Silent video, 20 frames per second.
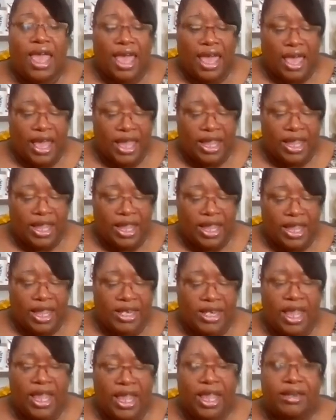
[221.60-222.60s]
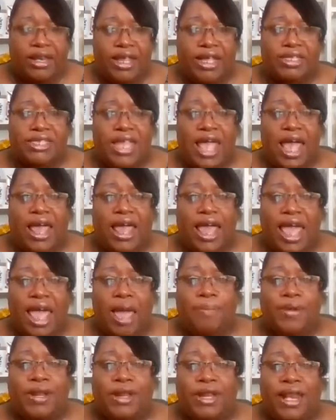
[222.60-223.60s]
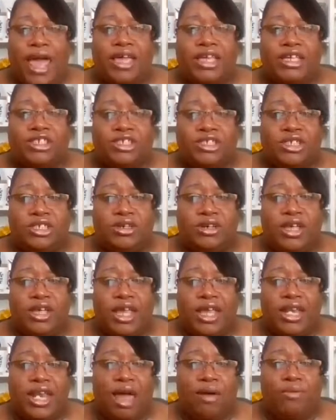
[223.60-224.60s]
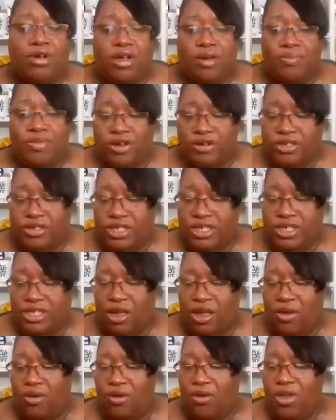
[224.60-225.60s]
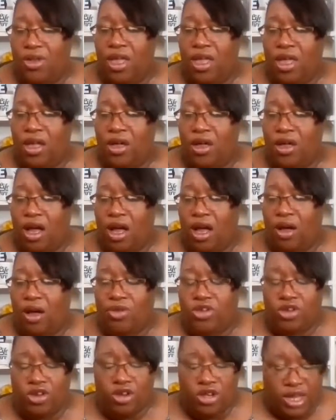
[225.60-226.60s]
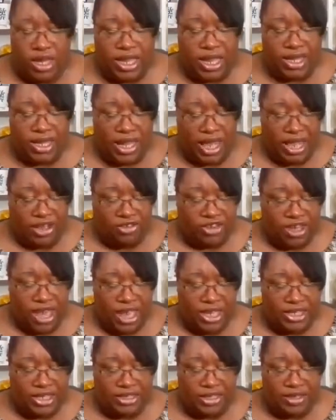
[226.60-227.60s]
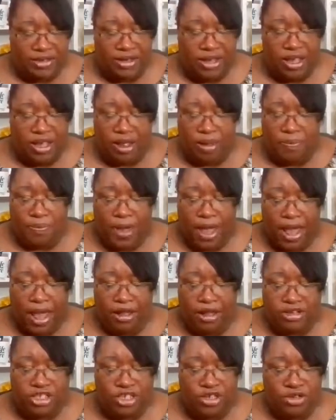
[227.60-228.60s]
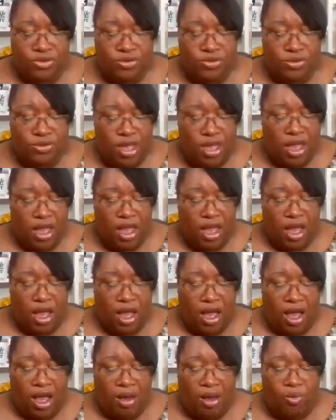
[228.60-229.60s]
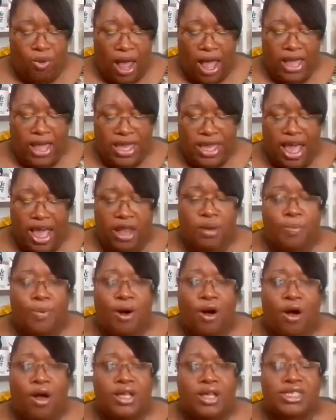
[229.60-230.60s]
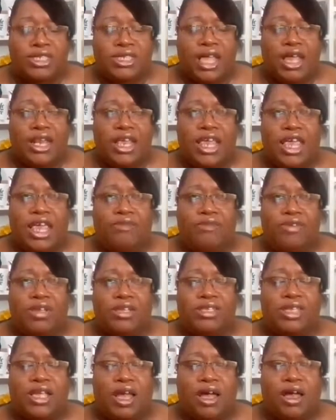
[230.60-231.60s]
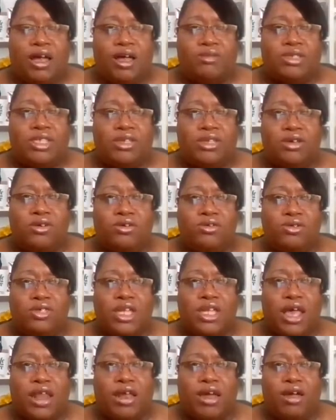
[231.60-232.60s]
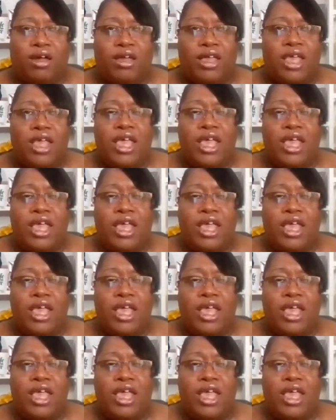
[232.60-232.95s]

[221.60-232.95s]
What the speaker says: And it's not happening like it should in our community. So when you look at the education compared to white counterparts and even schools that are